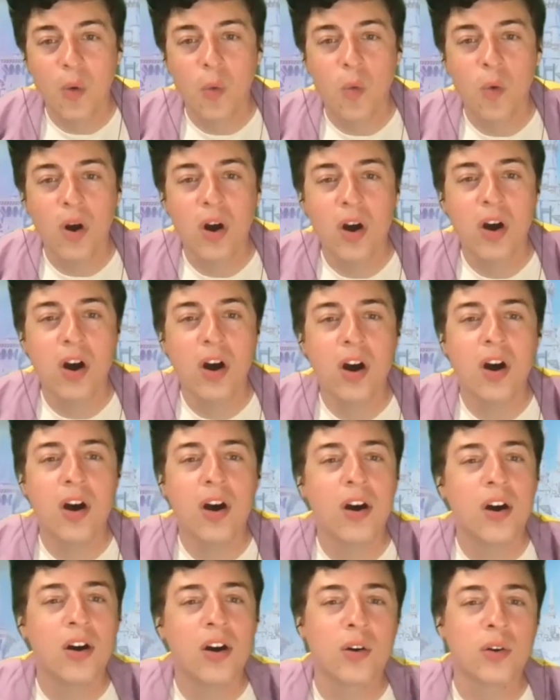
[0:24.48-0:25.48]

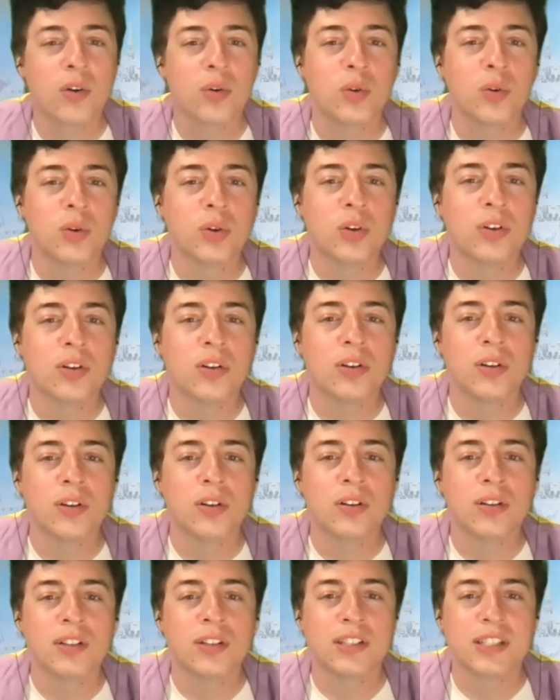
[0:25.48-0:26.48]
Whoa,
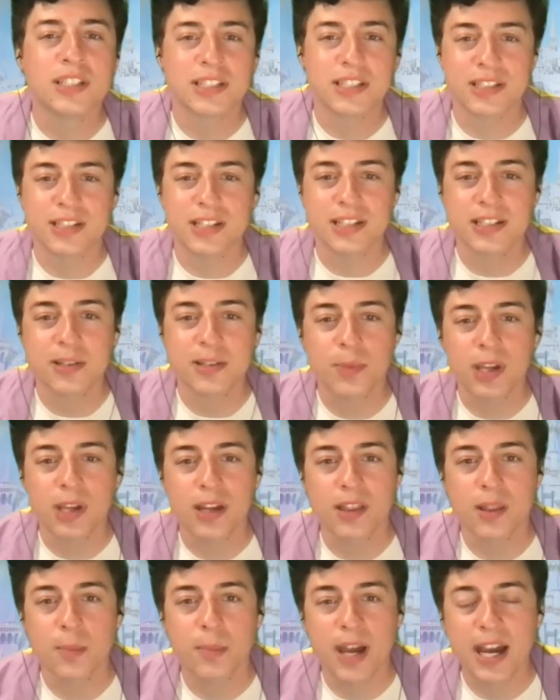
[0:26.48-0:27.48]
cool. Does it say something
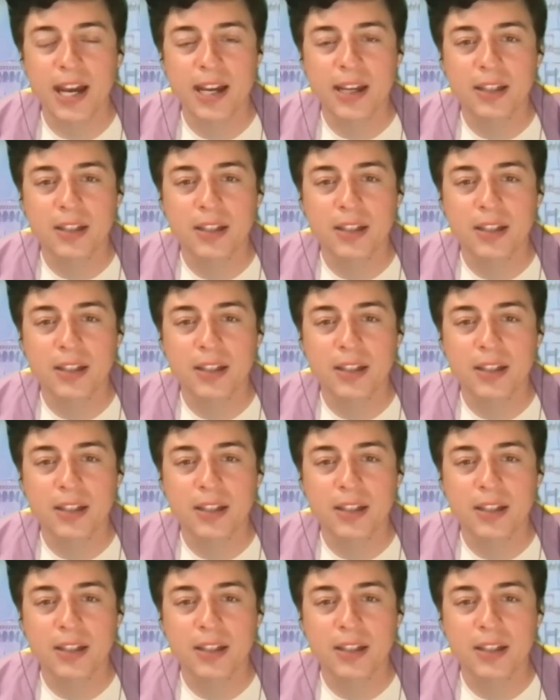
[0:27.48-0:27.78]
on the back?